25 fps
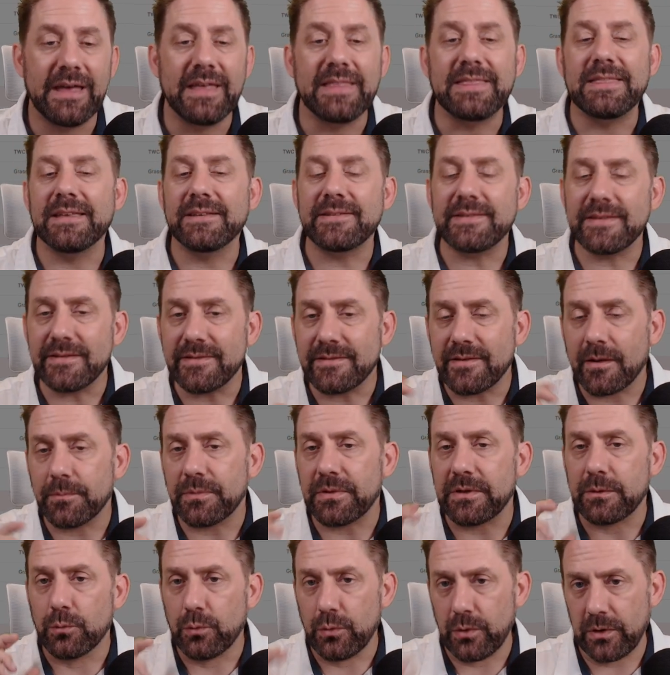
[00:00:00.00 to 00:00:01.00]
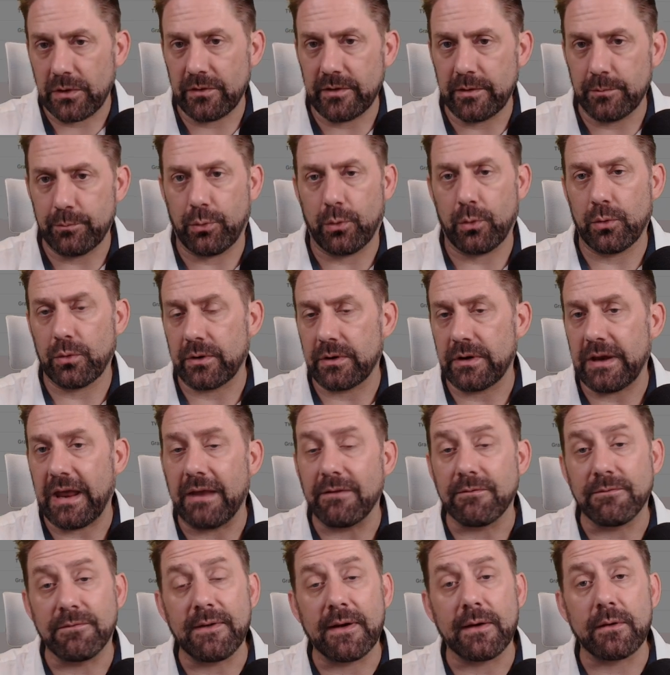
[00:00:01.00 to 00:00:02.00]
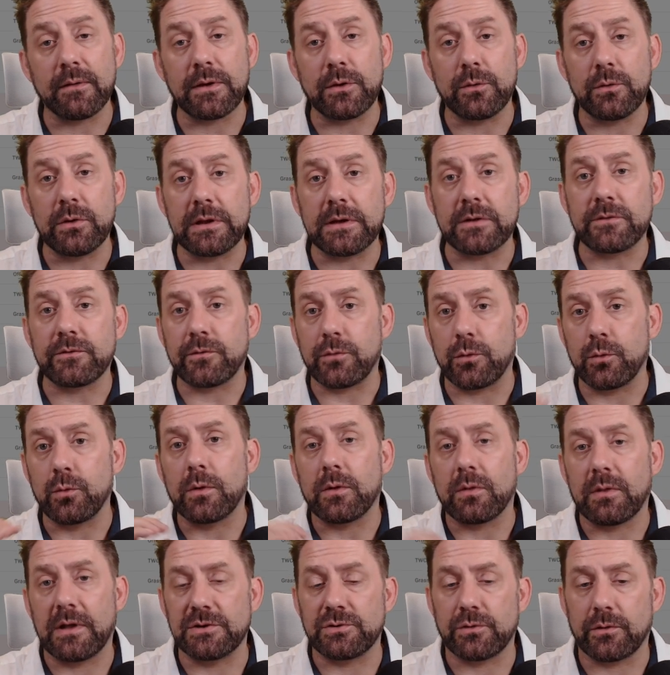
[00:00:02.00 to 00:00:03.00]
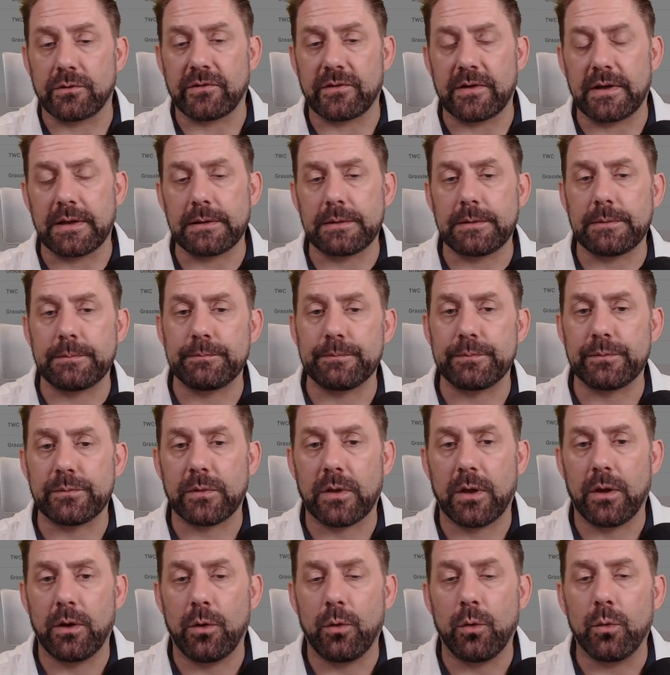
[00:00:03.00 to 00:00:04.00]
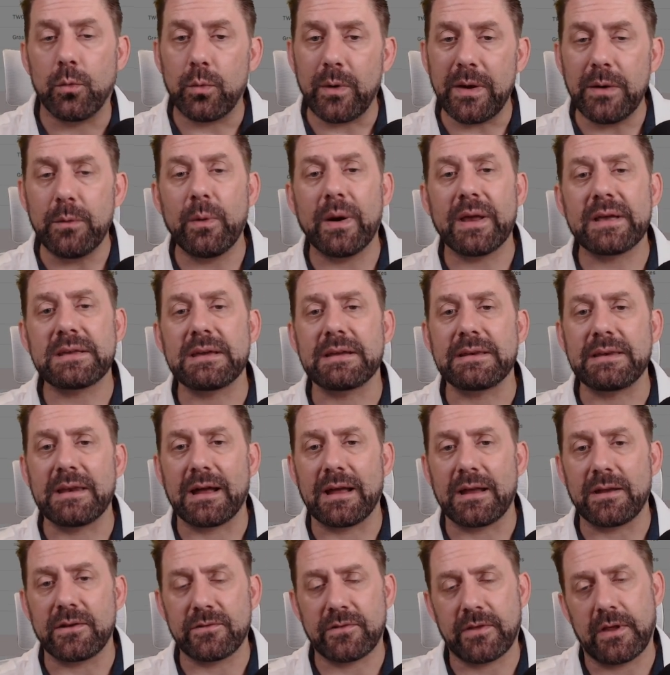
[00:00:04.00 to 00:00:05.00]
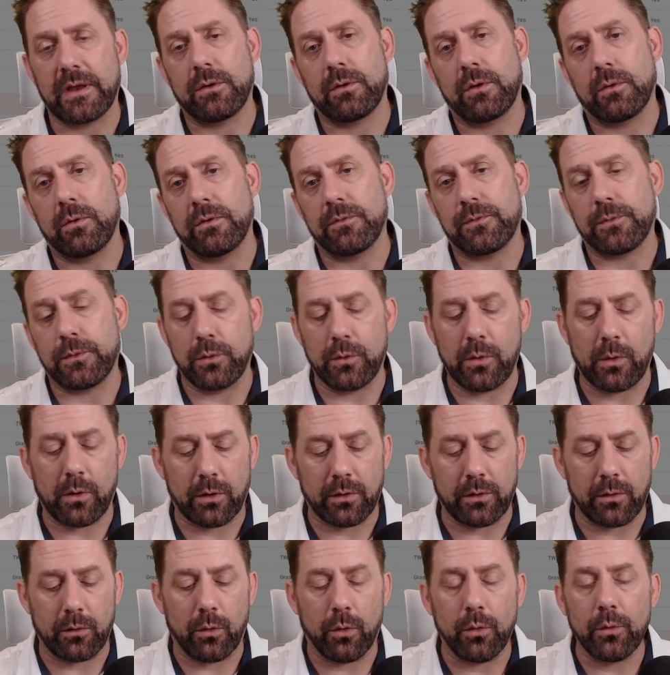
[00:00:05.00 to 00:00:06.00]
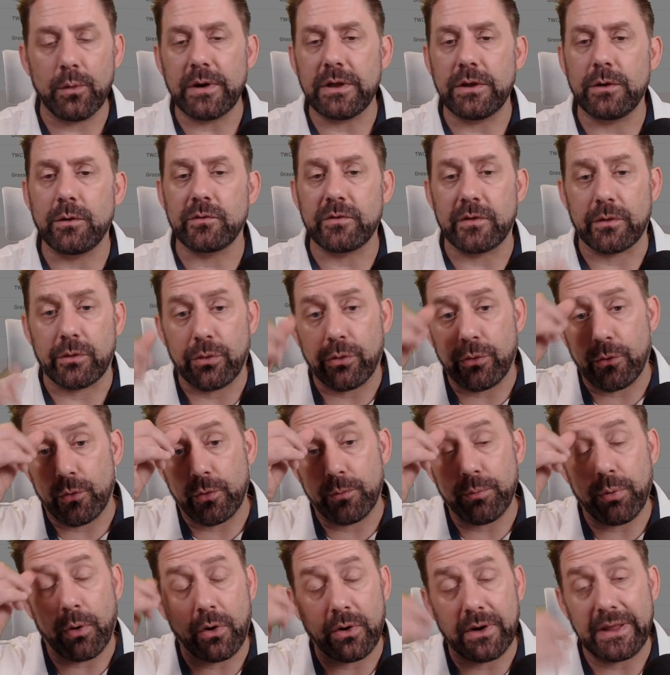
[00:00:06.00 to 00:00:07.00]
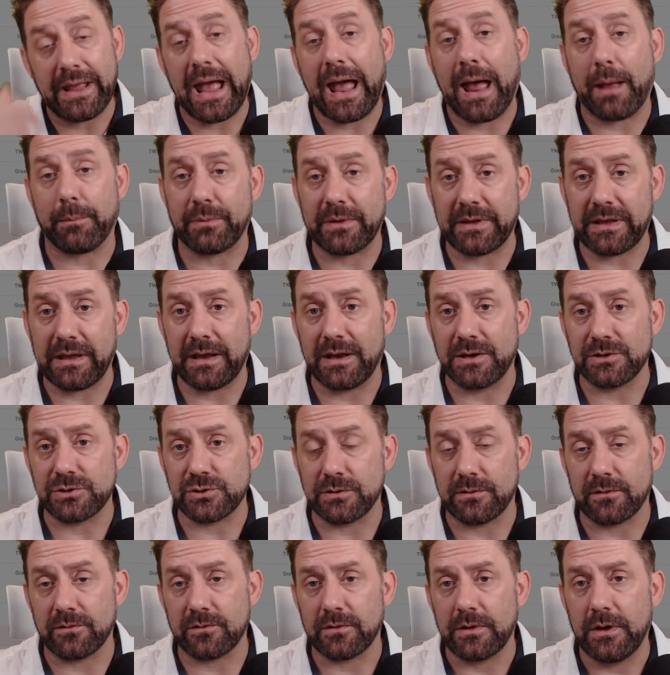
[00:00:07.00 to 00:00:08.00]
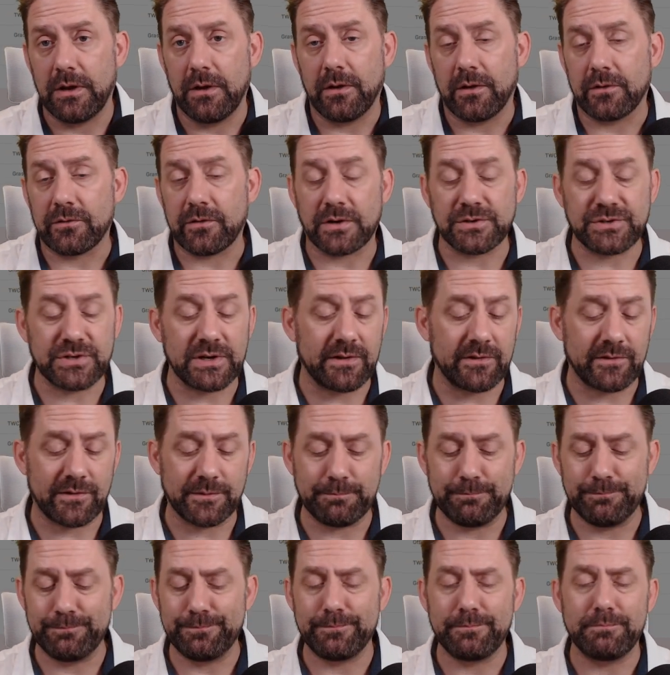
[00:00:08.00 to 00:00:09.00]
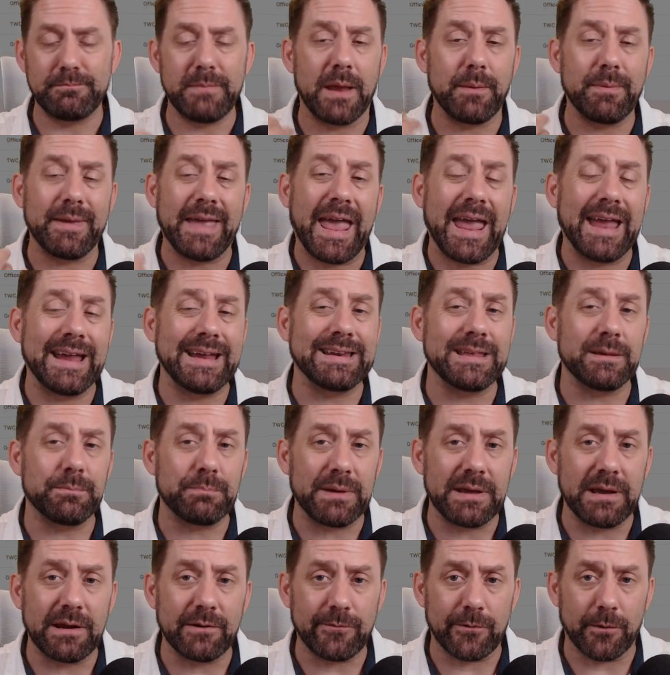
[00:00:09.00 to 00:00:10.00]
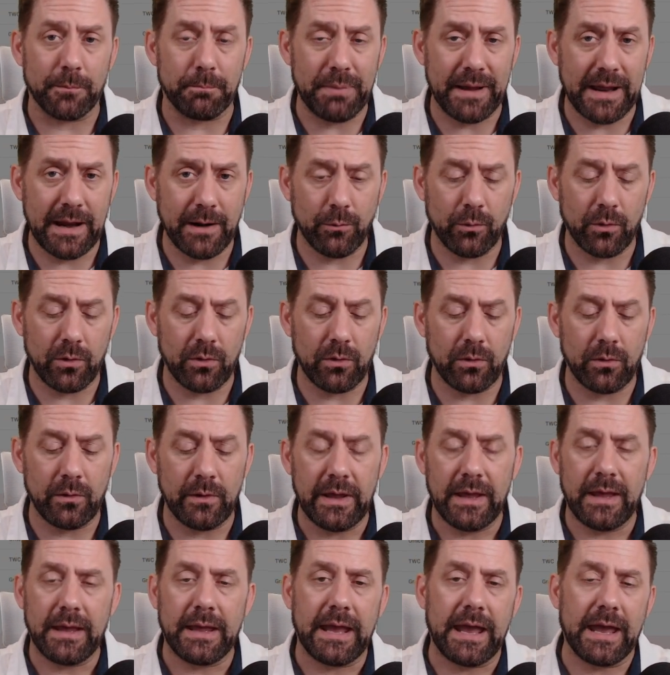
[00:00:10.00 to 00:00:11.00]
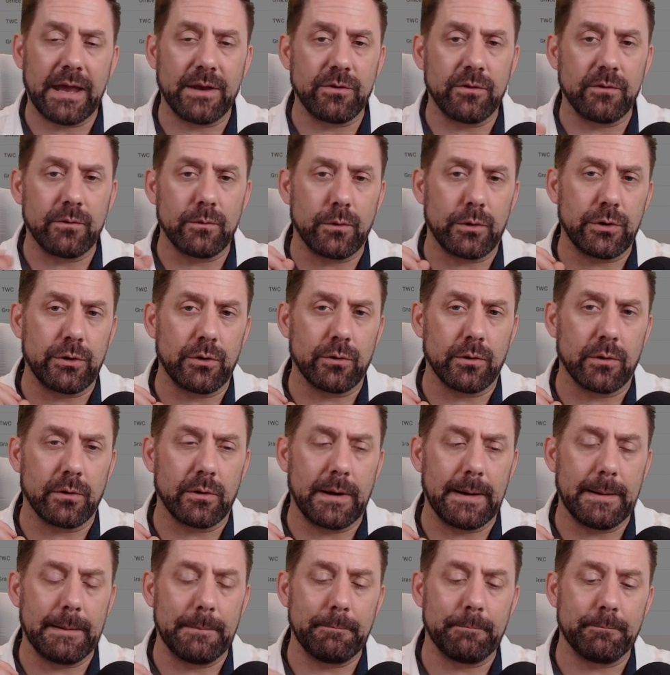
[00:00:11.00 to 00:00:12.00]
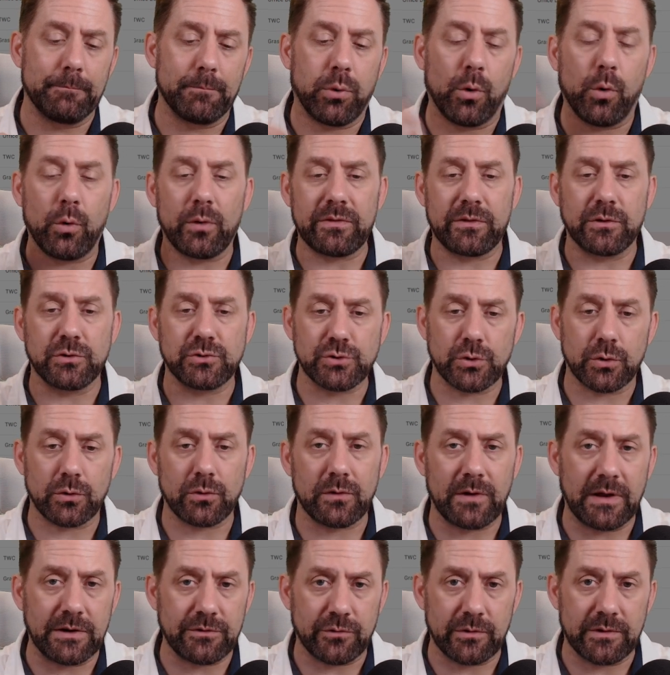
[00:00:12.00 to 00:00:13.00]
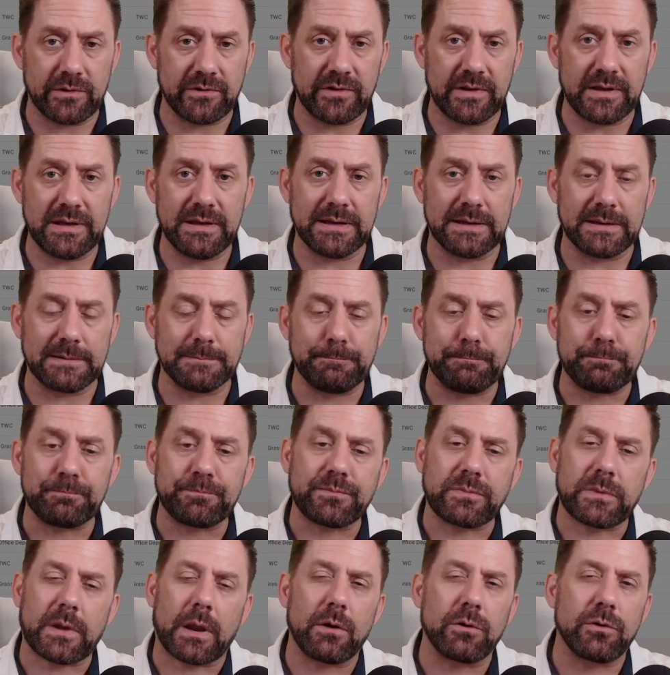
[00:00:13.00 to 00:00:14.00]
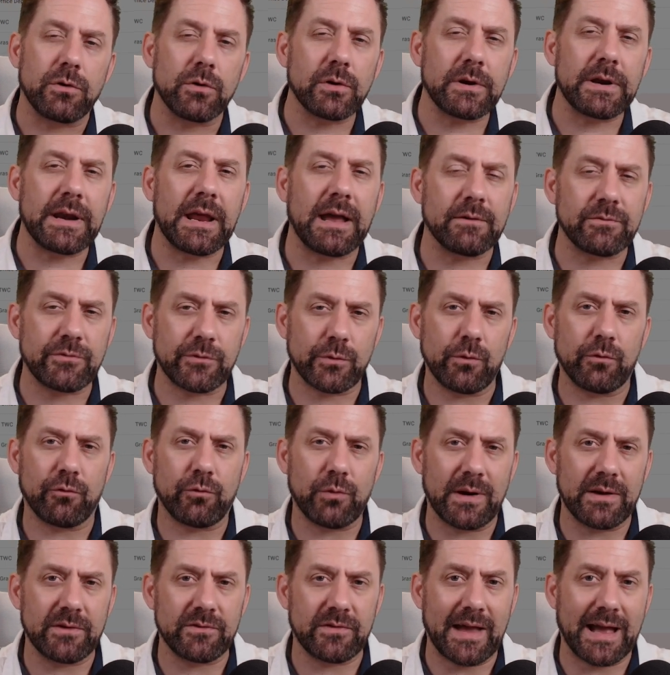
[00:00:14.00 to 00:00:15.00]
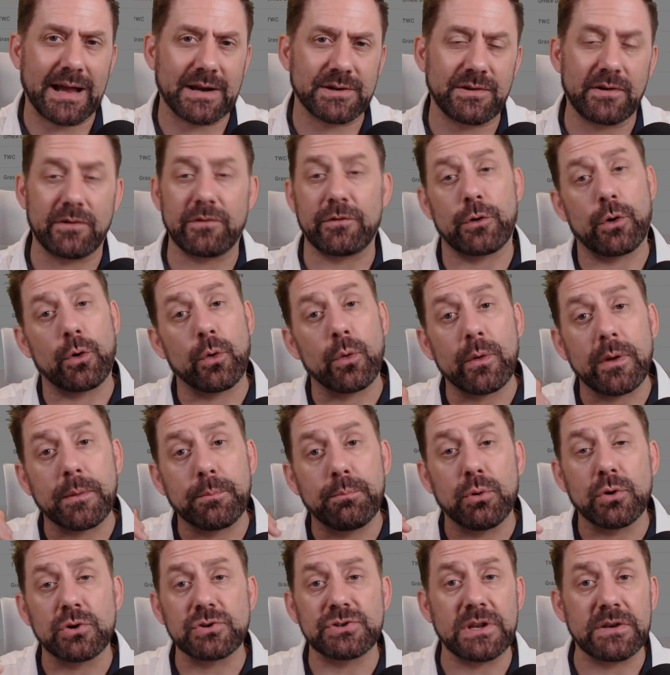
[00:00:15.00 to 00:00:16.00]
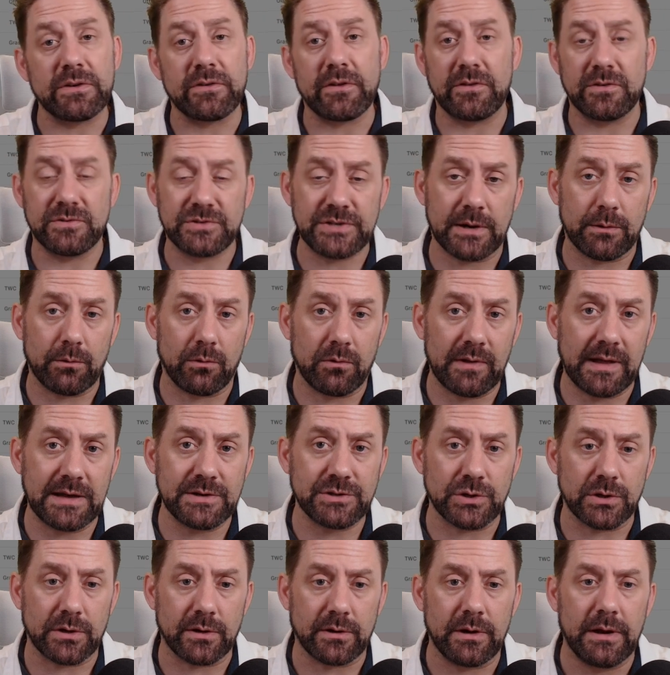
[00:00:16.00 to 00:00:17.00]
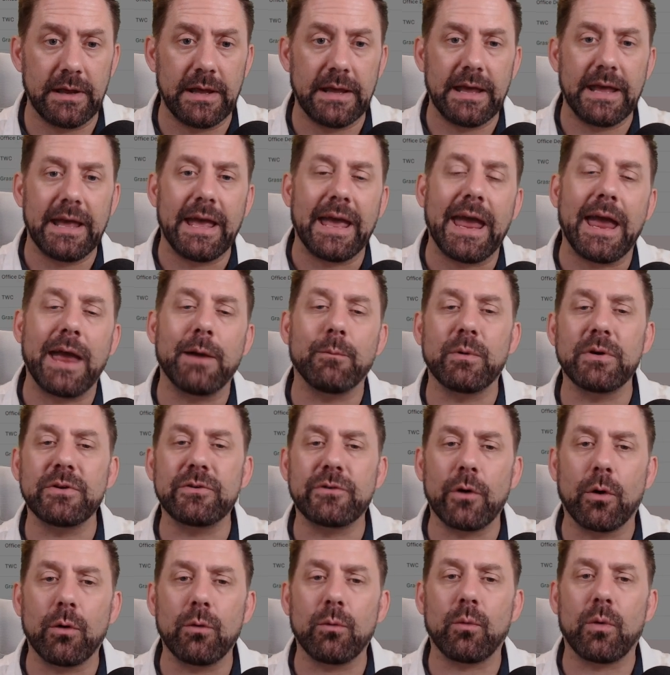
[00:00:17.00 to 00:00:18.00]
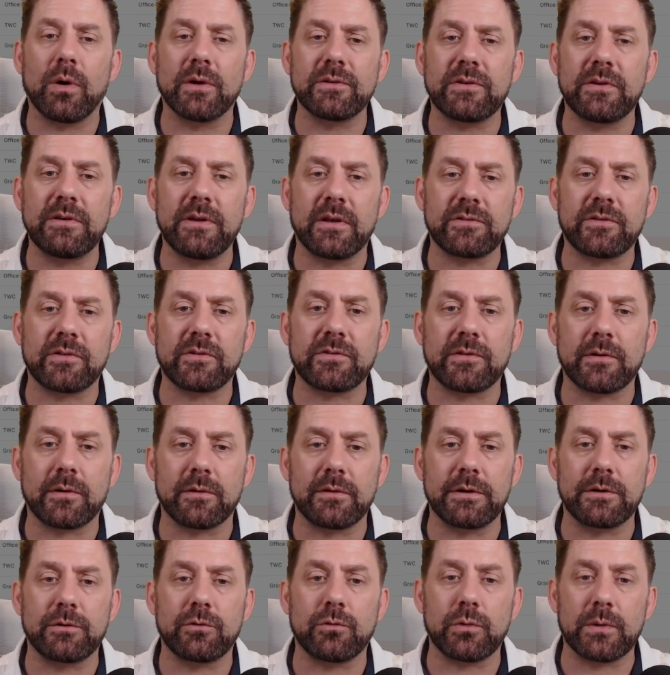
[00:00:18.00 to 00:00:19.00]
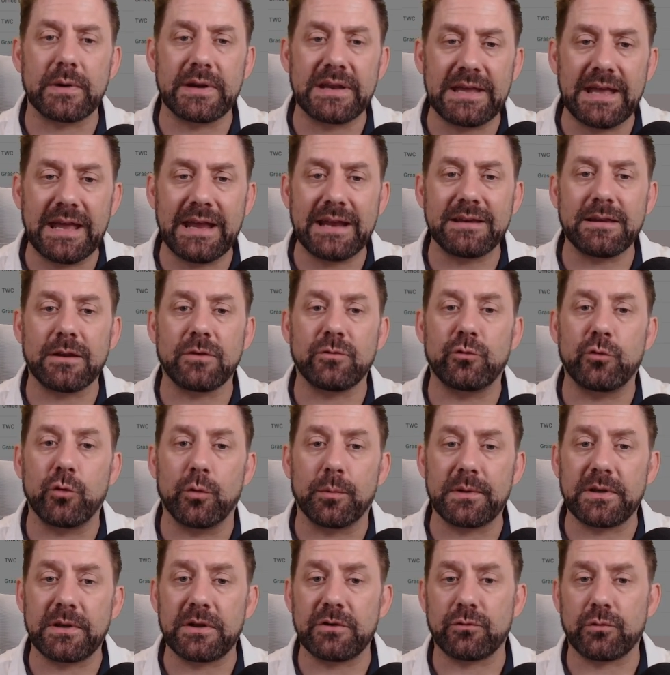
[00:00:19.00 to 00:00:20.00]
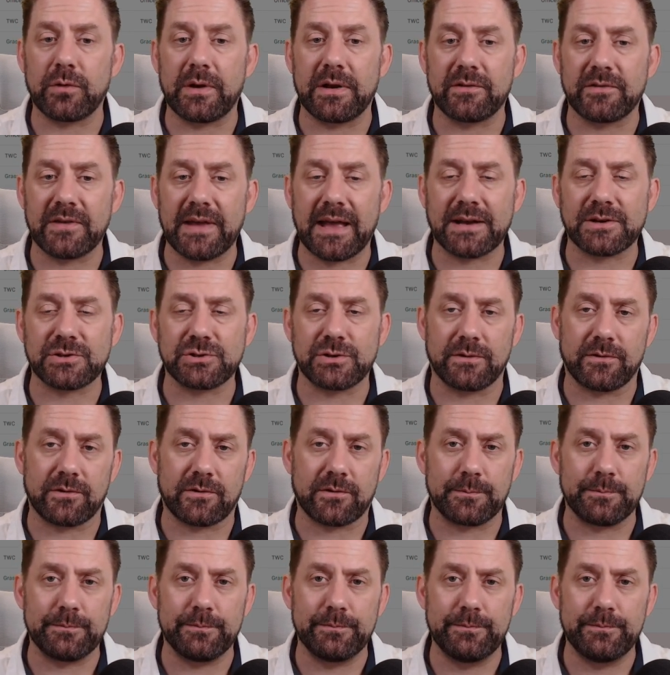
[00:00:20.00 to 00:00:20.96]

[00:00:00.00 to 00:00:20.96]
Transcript: This is something really important and very unique to Ledgersync. We recognize that if you are already using third-party applications, such as maybe ADP for payroll, and you're pulling the journal entries in, you're going to have certain transactions that are already pushed into the general ledger, and we don't want to necessarily create duplicate transactions.